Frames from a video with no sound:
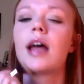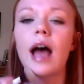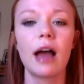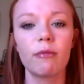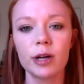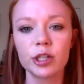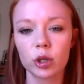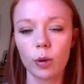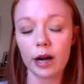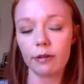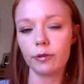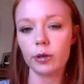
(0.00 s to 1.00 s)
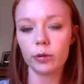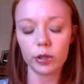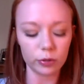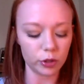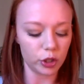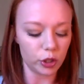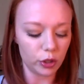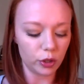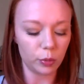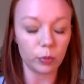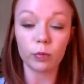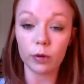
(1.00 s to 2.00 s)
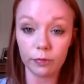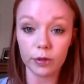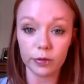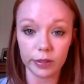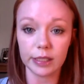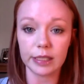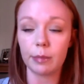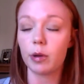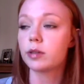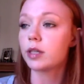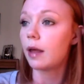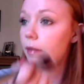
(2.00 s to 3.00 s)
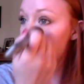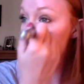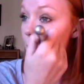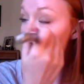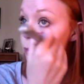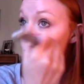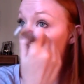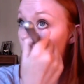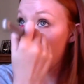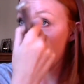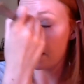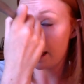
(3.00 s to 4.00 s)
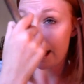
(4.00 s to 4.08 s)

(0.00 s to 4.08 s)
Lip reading: I've watched quite a few YouTube reviews and demos on this as well,